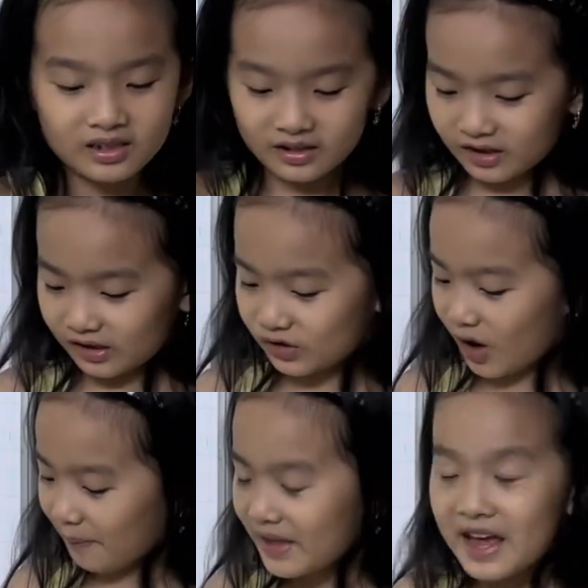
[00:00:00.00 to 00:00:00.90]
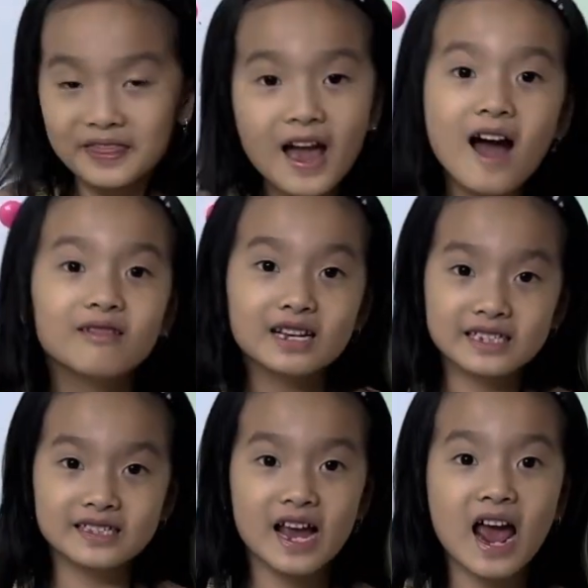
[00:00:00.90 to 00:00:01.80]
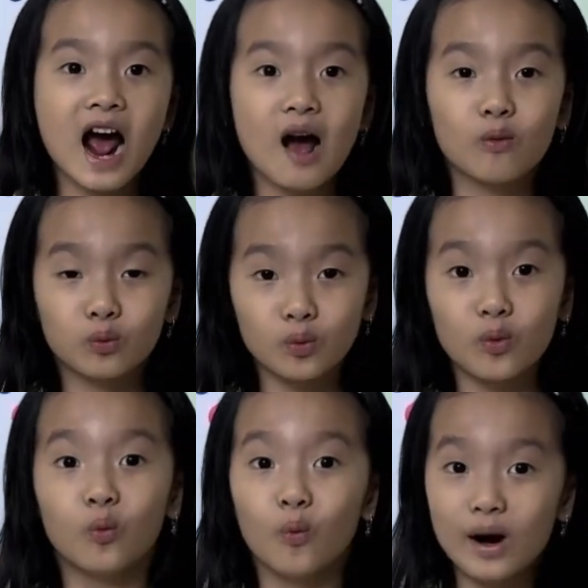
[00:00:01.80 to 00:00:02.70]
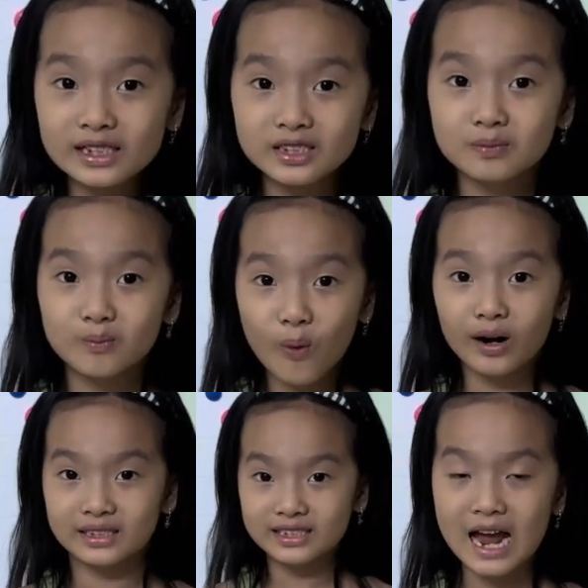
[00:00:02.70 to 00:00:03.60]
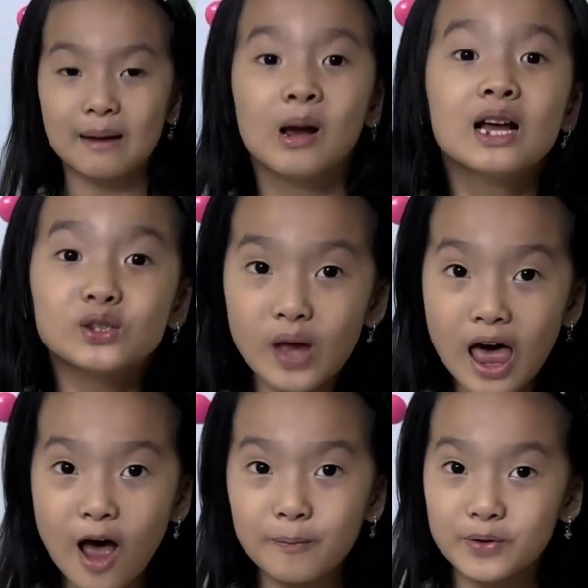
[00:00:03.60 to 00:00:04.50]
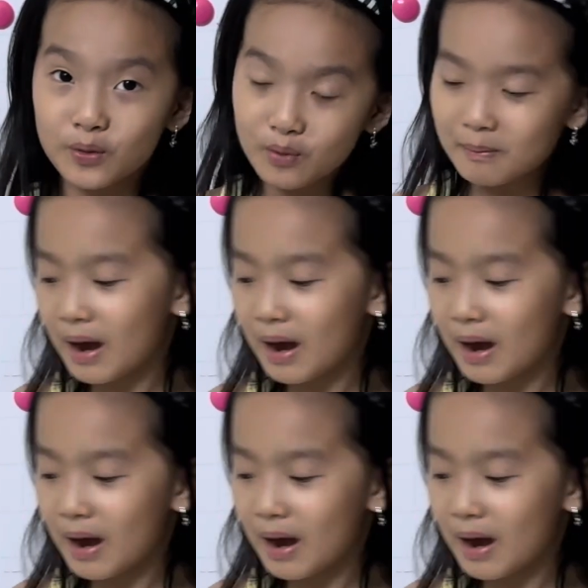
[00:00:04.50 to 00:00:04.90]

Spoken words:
Good job. Now let's say our rule once more time to help you remember